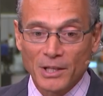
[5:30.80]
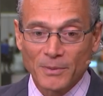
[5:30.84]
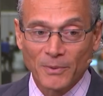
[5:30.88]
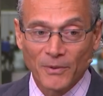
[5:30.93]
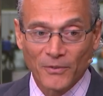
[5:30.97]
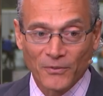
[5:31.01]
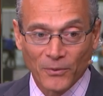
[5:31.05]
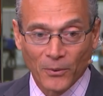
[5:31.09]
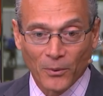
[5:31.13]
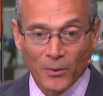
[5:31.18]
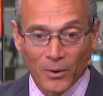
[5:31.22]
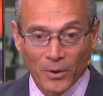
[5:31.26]
this
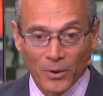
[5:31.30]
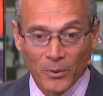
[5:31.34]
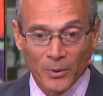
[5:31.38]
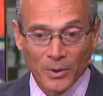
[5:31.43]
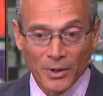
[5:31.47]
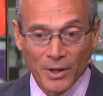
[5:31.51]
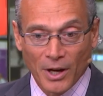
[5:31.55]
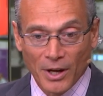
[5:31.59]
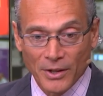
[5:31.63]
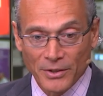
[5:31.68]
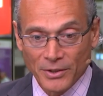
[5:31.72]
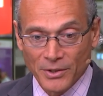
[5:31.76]
before
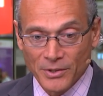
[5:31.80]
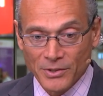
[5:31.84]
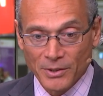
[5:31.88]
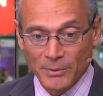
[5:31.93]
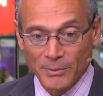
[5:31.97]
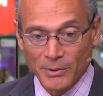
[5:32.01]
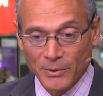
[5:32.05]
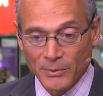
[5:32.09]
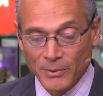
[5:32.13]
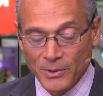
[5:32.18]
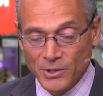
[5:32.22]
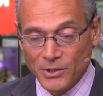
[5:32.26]
with others. I
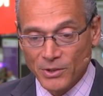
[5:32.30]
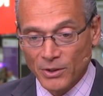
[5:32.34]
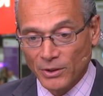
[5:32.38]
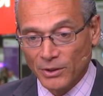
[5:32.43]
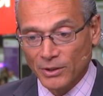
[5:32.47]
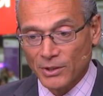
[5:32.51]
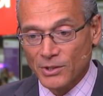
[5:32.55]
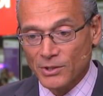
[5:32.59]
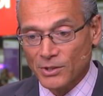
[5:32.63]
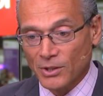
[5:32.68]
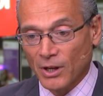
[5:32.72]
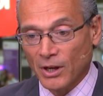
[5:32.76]
mean, we
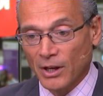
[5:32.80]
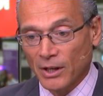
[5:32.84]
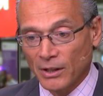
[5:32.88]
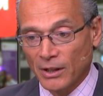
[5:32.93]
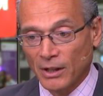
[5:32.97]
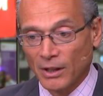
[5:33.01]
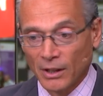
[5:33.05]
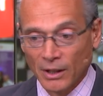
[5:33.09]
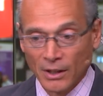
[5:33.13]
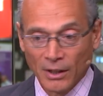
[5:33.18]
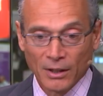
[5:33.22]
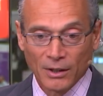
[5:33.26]
certainly saw it,
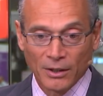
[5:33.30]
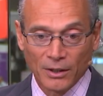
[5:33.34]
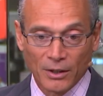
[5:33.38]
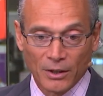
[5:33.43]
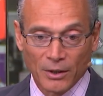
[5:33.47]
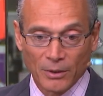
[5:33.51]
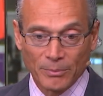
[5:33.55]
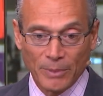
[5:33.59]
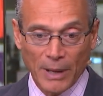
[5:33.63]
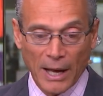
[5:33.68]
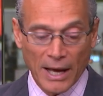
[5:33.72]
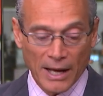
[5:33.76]
you
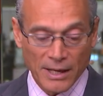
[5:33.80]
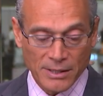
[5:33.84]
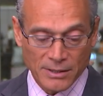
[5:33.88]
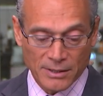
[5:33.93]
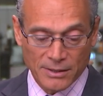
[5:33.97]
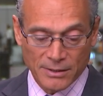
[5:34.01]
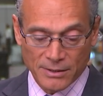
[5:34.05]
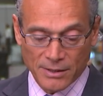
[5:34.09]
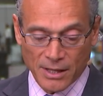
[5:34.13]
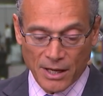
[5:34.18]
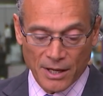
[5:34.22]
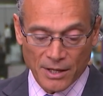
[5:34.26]
know, in past
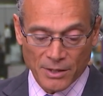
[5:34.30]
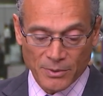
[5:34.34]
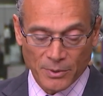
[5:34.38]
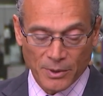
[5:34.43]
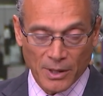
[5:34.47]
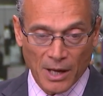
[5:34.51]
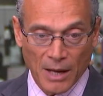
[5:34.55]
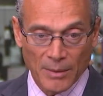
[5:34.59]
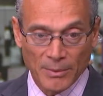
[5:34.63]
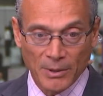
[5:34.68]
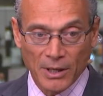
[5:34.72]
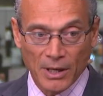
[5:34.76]
days with
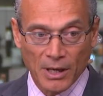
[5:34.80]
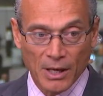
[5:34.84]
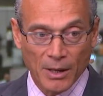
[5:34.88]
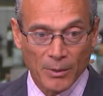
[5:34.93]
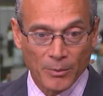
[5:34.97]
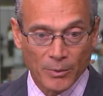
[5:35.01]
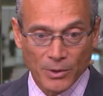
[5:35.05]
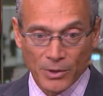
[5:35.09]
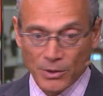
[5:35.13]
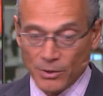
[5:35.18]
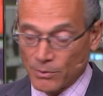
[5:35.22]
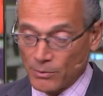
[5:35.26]
IBM,
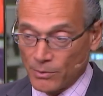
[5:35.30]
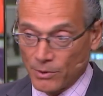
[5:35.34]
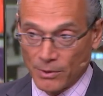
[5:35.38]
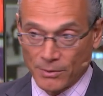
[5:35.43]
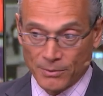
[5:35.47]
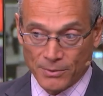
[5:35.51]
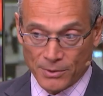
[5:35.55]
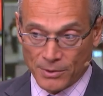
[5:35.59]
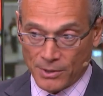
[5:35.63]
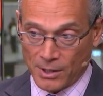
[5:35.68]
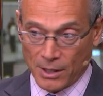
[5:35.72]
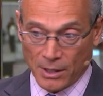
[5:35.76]
we, we
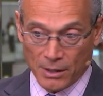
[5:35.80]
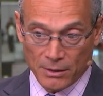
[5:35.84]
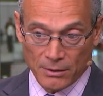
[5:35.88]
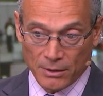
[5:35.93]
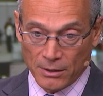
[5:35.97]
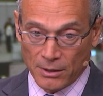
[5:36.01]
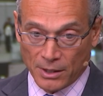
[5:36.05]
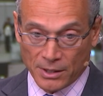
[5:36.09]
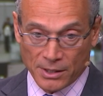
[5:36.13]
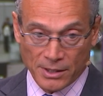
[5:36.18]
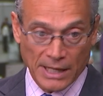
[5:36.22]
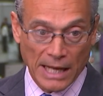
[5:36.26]
see it
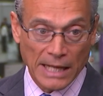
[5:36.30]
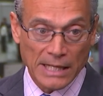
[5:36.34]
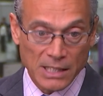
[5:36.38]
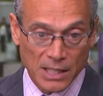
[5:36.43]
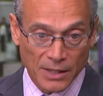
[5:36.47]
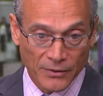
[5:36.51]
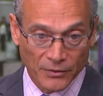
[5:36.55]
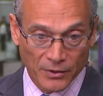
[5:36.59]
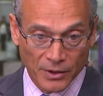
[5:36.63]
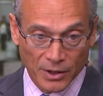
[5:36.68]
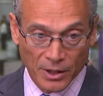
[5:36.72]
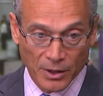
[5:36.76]

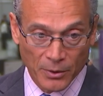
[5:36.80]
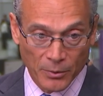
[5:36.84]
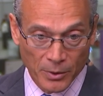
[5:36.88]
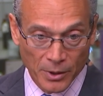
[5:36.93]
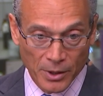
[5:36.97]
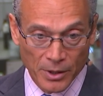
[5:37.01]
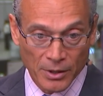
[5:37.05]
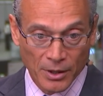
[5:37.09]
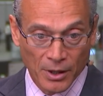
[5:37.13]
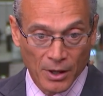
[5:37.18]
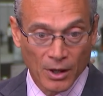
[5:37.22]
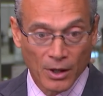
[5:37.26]
extensively
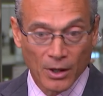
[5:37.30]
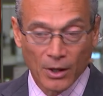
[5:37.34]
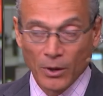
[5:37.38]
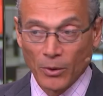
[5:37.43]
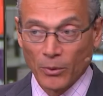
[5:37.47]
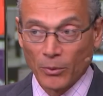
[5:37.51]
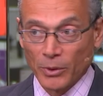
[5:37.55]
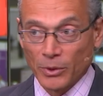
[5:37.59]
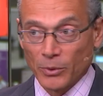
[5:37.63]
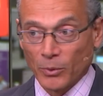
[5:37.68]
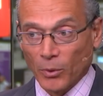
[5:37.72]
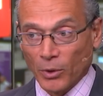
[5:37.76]
with,
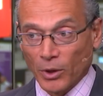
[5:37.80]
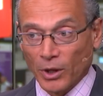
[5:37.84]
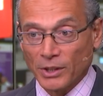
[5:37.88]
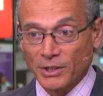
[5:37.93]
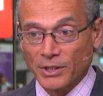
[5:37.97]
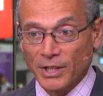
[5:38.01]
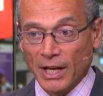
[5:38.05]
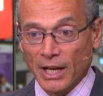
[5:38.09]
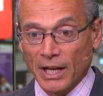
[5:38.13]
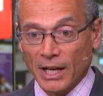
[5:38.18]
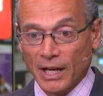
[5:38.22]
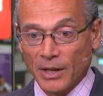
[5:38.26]
with
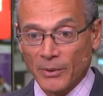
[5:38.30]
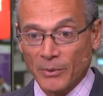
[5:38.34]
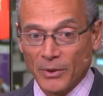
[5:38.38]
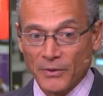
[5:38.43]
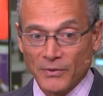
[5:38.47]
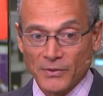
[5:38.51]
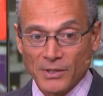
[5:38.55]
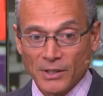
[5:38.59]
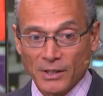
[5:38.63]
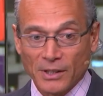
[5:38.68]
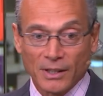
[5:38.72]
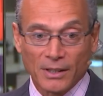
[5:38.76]
Workday,
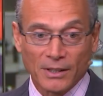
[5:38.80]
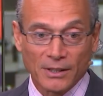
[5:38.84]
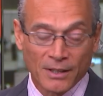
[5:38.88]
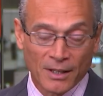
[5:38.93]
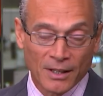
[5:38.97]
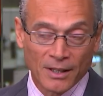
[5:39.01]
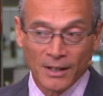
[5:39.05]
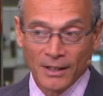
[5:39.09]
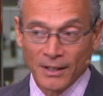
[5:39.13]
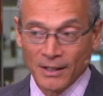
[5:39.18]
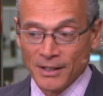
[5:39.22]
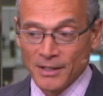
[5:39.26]
we've seen
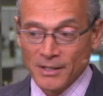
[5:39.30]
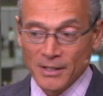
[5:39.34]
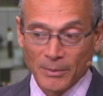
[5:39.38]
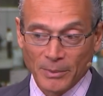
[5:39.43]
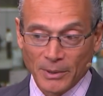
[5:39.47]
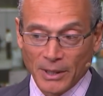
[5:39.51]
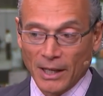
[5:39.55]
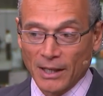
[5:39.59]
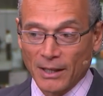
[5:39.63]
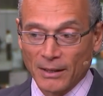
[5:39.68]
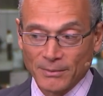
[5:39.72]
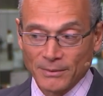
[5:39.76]
some
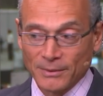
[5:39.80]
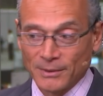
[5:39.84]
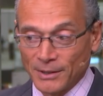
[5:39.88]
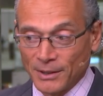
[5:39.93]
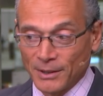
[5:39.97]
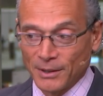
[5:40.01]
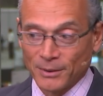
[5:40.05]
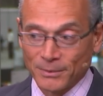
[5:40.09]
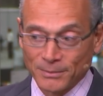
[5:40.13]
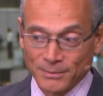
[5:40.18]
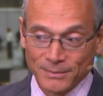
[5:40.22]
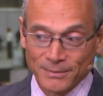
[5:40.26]
kind of, you
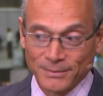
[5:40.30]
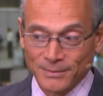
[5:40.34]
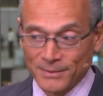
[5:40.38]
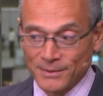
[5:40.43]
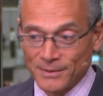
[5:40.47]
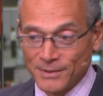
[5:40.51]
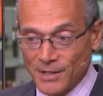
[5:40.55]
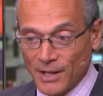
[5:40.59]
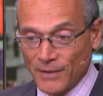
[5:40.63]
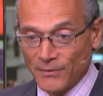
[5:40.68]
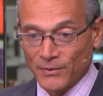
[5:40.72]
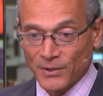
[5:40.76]
know,
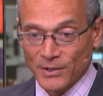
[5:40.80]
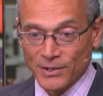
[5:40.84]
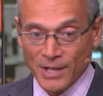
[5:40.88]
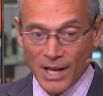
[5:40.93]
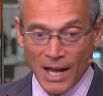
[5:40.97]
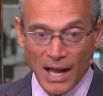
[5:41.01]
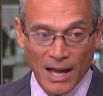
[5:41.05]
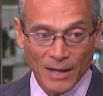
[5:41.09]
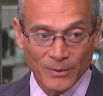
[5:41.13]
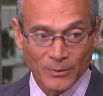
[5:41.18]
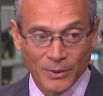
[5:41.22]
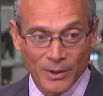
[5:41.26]
tit for
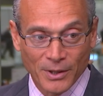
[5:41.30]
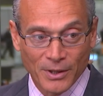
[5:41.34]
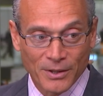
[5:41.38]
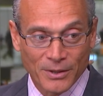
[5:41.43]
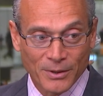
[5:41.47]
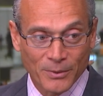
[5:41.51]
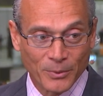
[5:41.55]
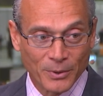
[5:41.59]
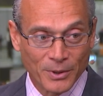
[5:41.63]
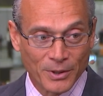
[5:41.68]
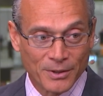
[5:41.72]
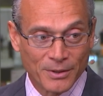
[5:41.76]
tat
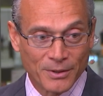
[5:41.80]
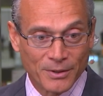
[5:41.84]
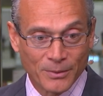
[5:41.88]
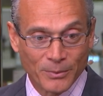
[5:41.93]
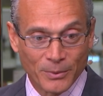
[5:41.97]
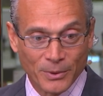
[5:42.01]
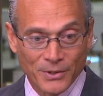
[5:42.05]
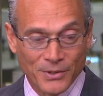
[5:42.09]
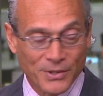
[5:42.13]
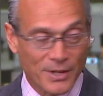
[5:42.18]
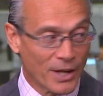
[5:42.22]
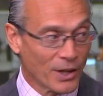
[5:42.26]
with, with,
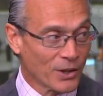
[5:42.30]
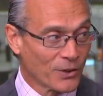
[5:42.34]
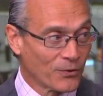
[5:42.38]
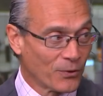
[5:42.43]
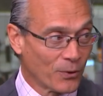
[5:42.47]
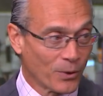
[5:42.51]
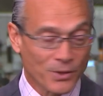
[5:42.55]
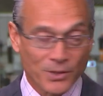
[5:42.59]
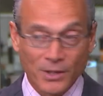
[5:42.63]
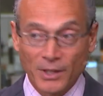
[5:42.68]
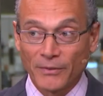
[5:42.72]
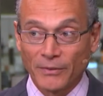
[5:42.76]
with
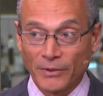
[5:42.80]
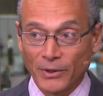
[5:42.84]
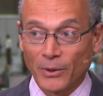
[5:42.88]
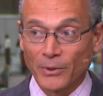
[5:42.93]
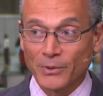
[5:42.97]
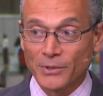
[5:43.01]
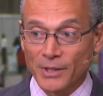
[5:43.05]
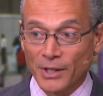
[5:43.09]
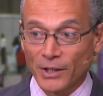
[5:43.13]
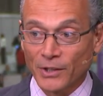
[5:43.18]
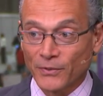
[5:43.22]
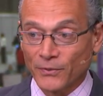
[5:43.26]
Salesforce, even though
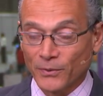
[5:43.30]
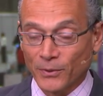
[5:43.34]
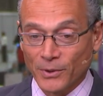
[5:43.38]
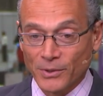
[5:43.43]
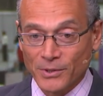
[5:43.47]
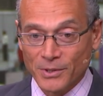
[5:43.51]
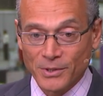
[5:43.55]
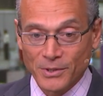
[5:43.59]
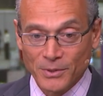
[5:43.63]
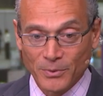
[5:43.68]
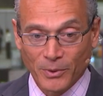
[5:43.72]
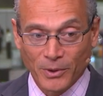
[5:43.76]

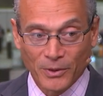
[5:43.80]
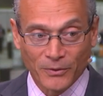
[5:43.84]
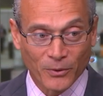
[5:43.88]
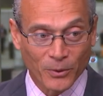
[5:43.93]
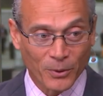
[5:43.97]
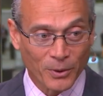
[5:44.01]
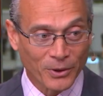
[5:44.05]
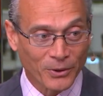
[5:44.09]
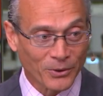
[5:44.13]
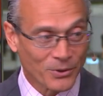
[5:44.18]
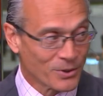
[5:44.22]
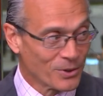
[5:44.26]
Salesforce is one of
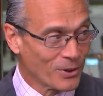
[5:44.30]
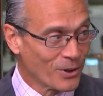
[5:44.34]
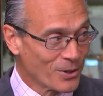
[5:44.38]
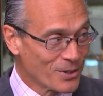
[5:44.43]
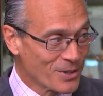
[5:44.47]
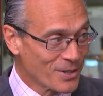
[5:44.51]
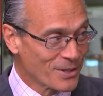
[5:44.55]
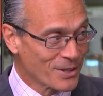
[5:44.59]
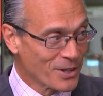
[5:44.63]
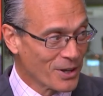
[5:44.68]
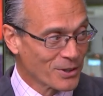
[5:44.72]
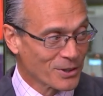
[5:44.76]
Oracle's
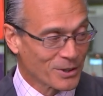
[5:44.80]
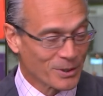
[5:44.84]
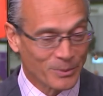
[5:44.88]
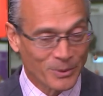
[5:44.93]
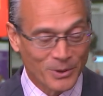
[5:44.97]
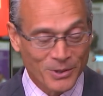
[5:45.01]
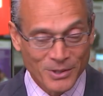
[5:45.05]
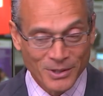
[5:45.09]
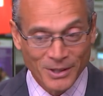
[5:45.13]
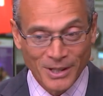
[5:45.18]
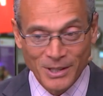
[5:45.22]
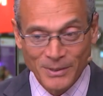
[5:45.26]
largest
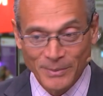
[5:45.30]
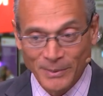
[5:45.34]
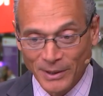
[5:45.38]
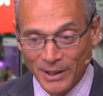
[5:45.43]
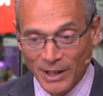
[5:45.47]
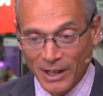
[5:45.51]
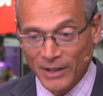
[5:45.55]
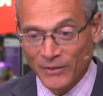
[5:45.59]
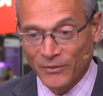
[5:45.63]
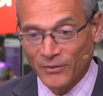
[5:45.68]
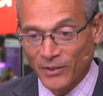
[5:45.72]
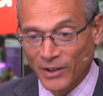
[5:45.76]
customers. So that's been
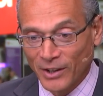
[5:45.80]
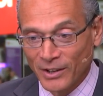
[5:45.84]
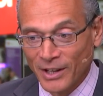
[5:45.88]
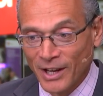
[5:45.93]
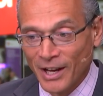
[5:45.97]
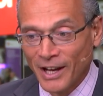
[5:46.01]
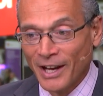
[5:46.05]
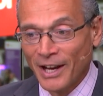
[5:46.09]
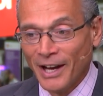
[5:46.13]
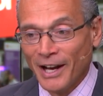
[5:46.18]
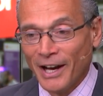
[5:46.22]
kind of fun,